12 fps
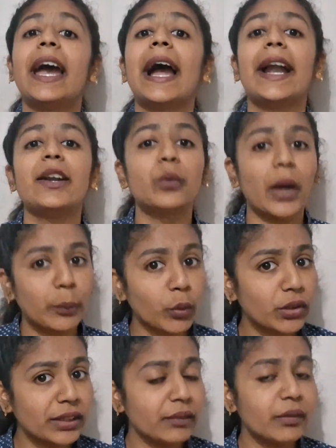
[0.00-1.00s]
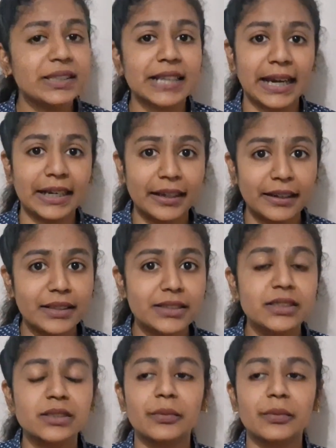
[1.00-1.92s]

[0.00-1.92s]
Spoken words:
And one more thing which I did is,